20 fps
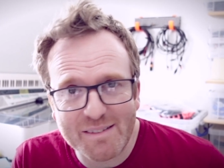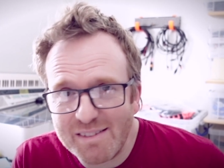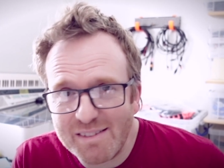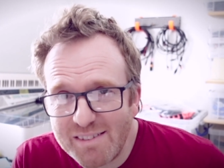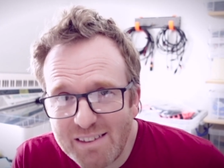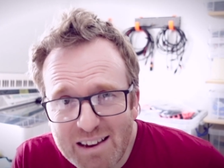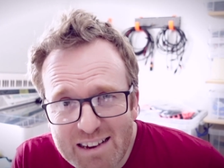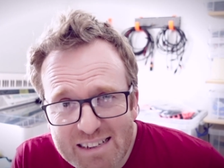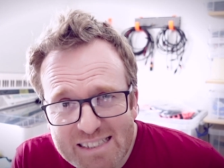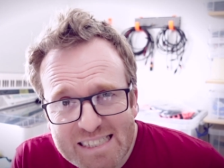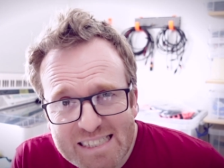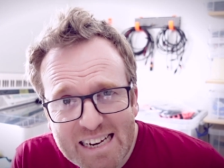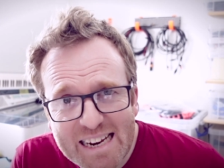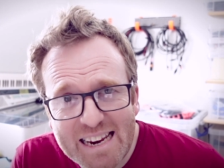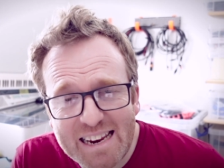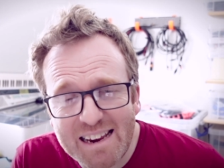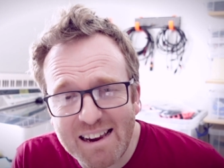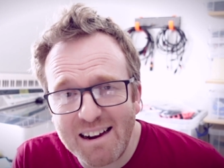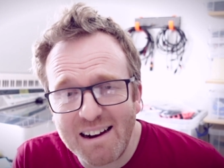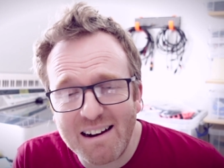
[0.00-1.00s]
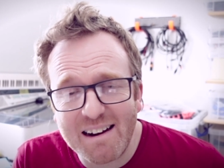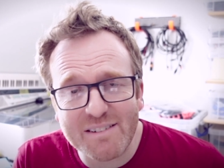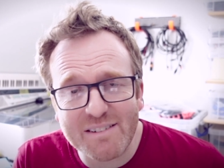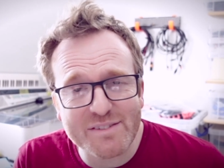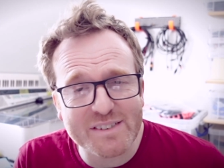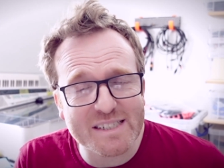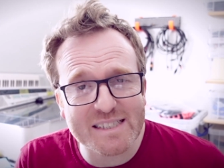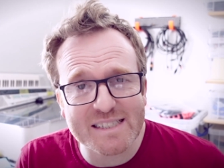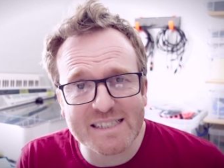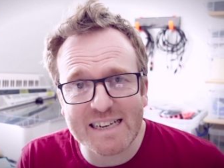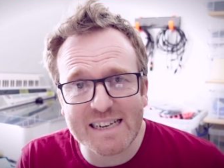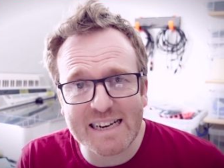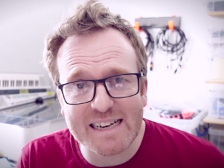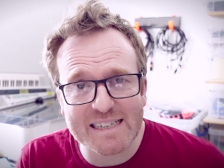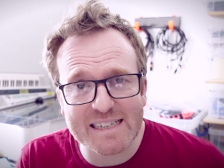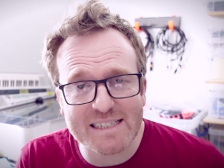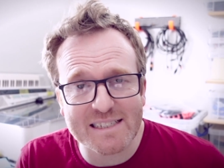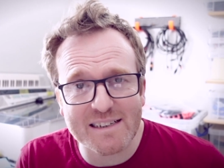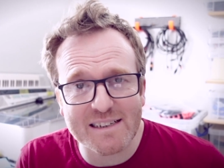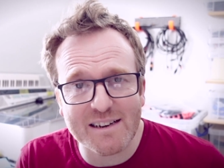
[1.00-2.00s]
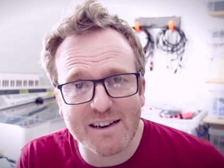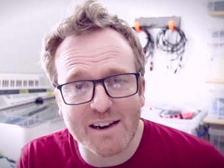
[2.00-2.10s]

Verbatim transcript: Thursday, I've just had